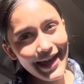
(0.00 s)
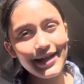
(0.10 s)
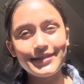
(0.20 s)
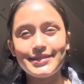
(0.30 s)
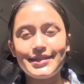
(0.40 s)

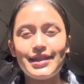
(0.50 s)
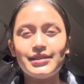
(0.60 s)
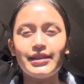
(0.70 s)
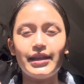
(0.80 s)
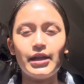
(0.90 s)
understand
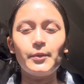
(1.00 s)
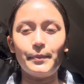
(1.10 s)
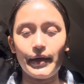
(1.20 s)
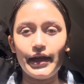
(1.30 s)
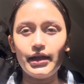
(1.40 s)
a little
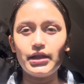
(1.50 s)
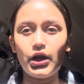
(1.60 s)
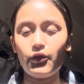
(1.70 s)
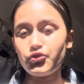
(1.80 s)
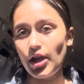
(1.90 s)
bit
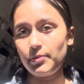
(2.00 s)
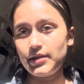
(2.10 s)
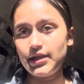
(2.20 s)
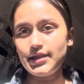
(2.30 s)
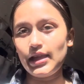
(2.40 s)
of
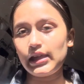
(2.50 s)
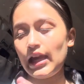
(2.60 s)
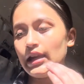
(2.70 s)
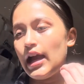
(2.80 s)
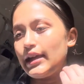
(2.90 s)
Japanese. Like,
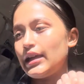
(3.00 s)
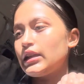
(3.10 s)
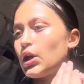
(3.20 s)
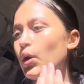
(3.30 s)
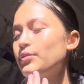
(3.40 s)
and I
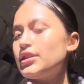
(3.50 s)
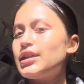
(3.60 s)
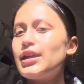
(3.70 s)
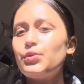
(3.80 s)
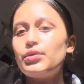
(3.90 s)
can
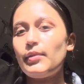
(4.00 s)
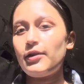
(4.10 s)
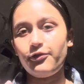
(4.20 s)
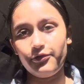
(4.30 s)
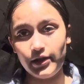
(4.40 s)
communicate with
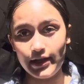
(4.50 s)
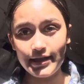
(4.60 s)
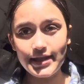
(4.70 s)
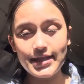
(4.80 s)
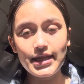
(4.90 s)
my
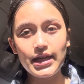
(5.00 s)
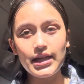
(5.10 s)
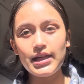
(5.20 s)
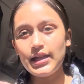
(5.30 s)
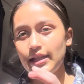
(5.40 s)
friends,
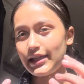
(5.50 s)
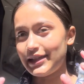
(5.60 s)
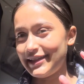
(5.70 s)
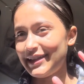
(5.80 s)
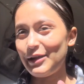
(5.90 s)
like
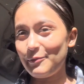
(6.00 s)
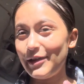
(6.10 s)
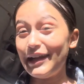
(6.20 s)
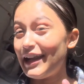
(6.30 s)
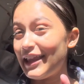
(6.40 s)
a little
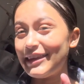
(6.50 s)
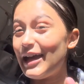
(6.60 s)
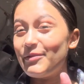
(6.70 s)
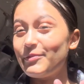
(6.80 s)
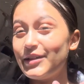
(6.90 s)
bit, not
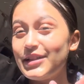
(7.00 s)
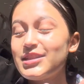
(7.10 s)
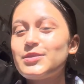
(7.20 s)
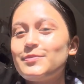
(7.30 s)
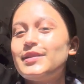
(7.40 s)
that
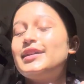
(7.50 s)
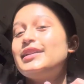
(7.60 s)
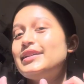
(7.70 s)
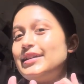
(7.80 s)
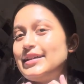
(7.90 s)
much,
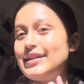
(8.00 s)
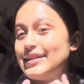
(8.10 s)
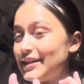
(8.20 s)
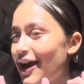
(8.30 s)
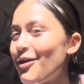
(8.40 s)
but
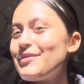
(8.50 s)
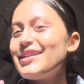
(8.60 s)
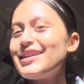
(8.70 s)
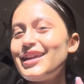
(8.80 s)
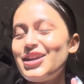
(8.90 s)

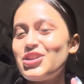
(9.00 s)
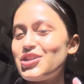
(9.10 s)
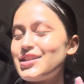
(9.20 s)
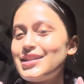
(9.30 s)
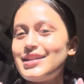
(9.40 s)

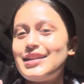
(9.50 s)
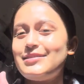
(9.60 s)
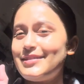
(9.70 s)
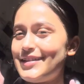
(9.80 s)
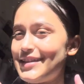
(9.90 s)
communication
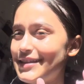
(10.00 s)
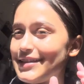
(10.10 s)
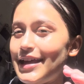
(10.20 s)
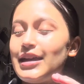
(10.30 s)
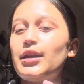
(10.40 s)
is
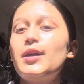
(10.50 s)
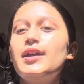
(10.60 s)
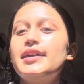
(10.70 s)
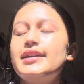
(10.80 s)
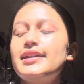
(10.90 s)
like
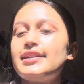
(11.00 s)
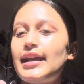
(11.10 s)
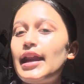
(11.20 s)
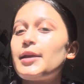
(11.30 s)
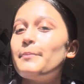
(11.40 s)

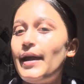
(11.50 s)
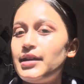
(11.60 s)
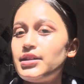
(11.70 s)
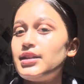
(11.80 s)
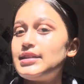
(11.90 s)
getting
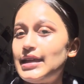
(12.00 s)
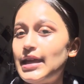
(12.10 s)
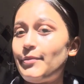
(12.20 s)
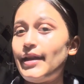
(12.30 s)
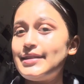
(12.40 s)
better
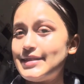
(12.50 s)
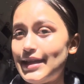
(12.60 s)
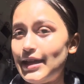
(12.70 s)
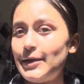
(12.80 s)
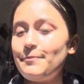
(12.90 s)
day by
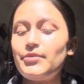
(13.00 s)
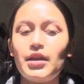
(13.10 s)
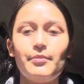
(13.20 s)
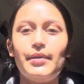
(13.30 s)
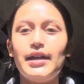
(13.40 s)
day.
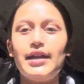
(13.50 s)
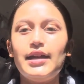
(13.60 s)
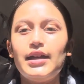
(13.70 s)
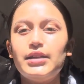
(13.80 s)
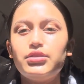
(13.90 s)

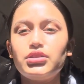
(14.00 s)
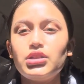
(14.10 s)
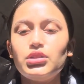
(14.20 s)
But